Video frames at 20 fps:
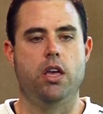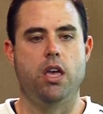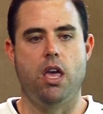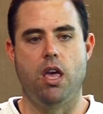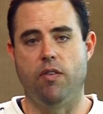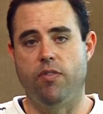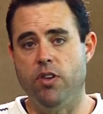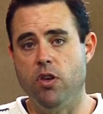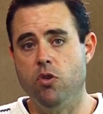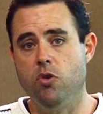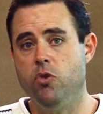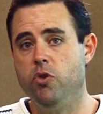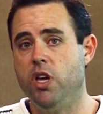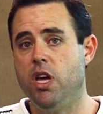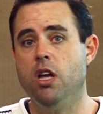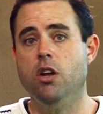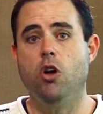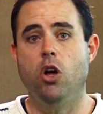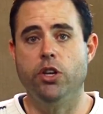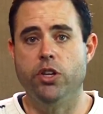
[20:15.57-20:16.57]
if you
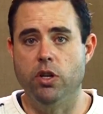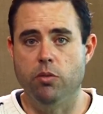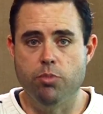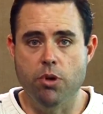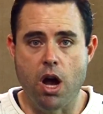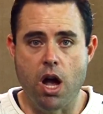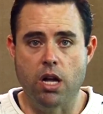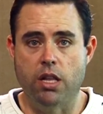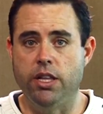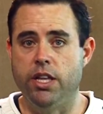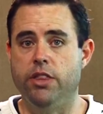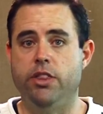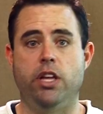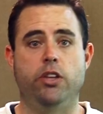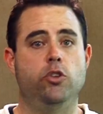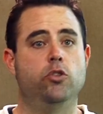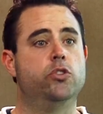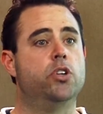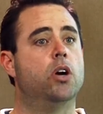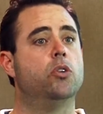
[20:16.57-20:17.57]
eat all your broccoli, then
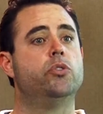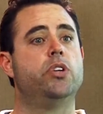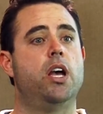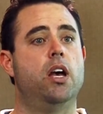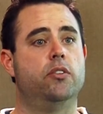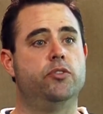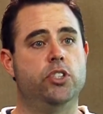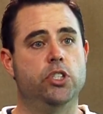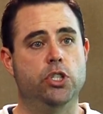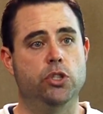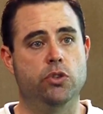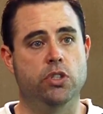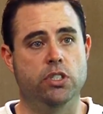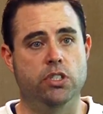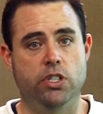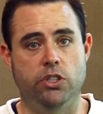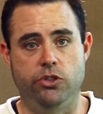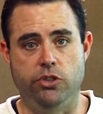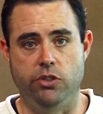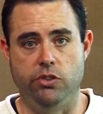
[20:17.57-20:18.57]
you don't have to do the
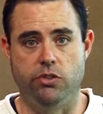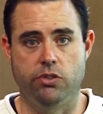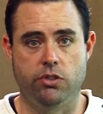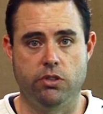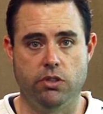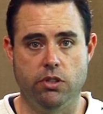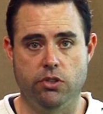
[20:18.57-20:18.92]
dishes.